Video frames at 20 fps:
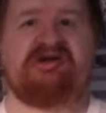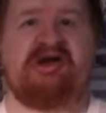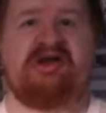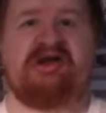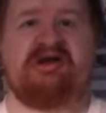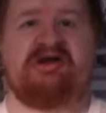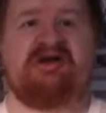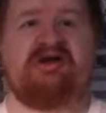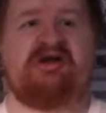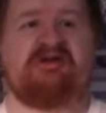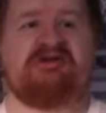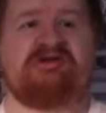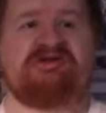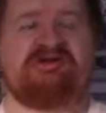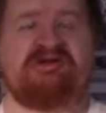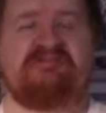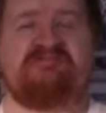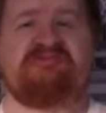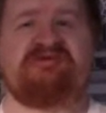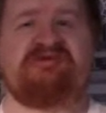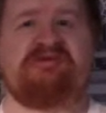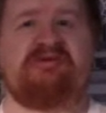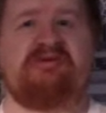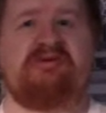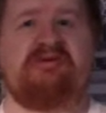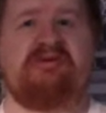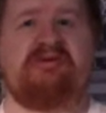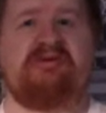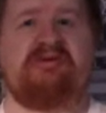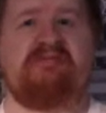and it seems
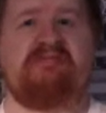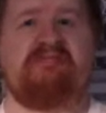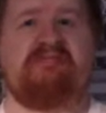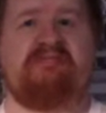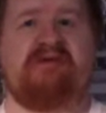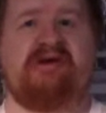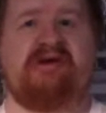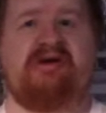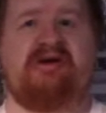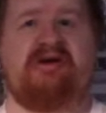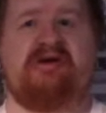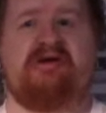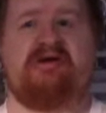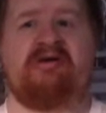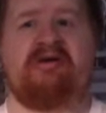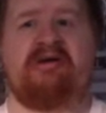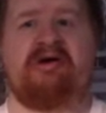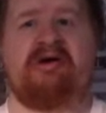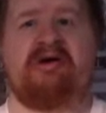to bear